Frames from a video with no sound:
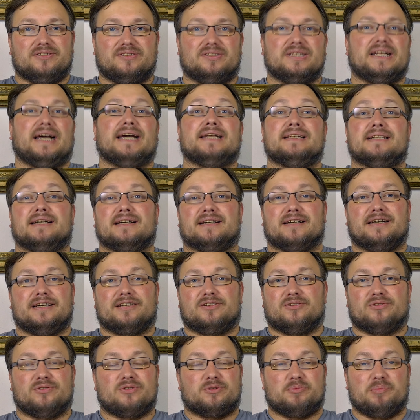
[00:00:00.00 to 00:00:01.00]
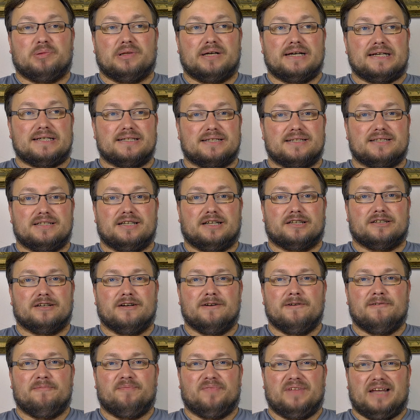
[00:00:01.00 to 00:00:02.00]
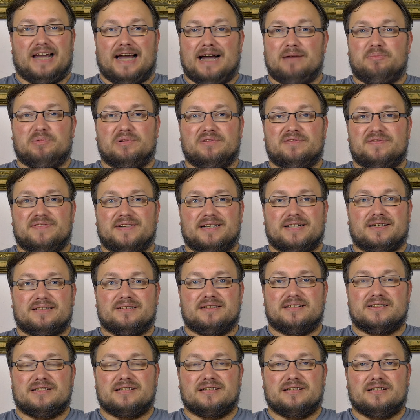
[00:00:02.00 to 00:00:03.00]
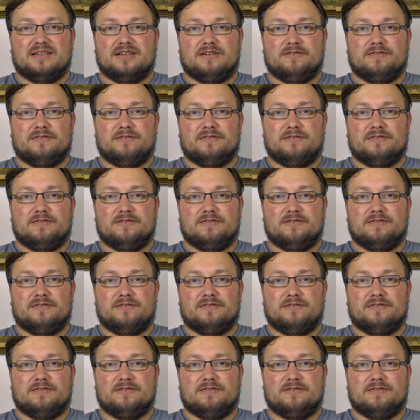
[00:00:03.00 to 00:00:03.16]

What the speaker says: on 9gag and other places, that Apple fans